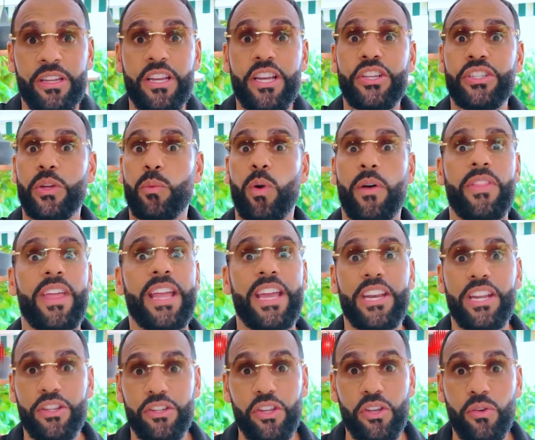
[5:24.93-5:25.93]
So what they're going
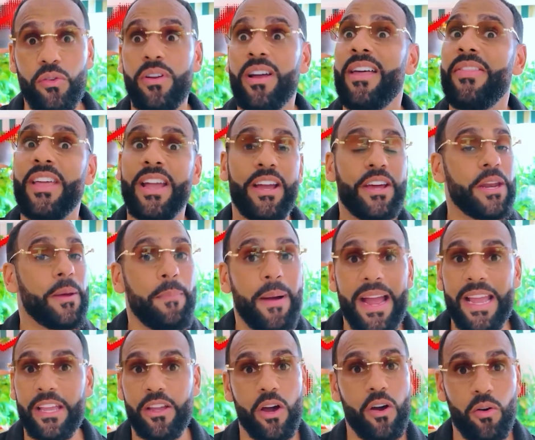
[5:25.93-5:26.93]
to do, they're going to buy
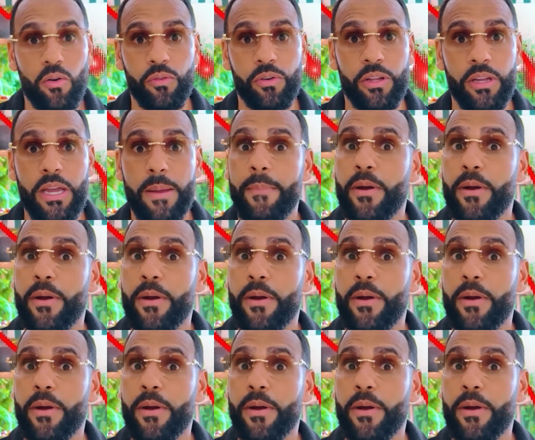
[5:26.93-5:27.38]
gold